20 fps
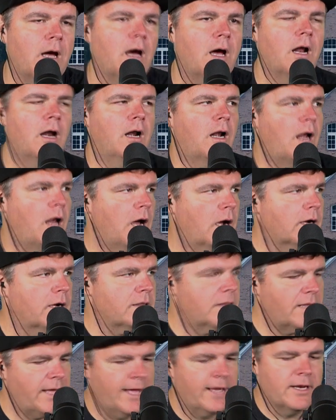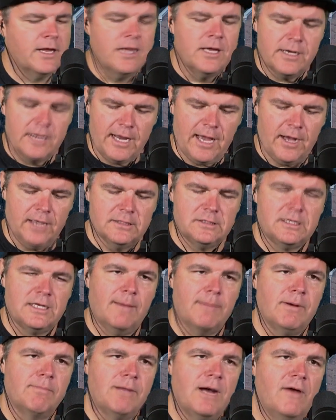A longer thing. Now I
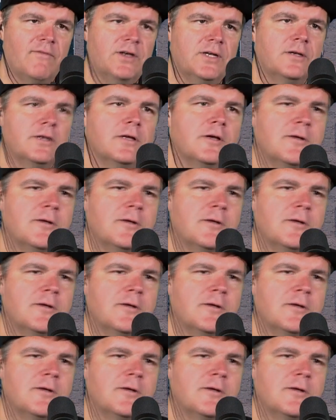step above it.